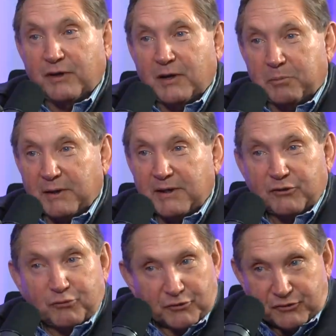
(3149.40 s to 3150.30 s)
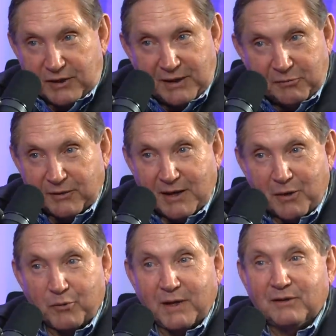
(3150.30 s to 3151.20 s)
The airplane gets real skinny
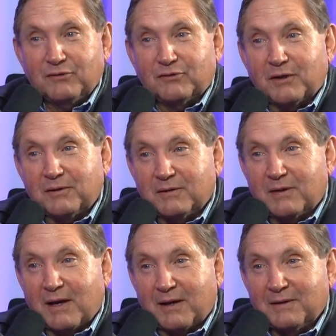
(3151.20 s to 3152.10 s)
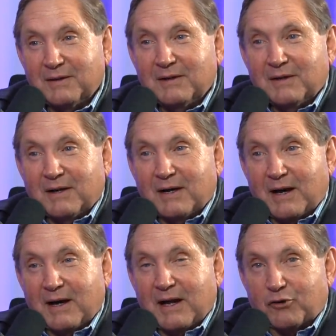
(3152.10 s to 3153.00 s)
without wings, and
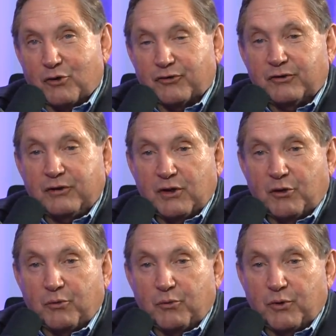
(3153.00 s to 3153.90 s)
of course, you know,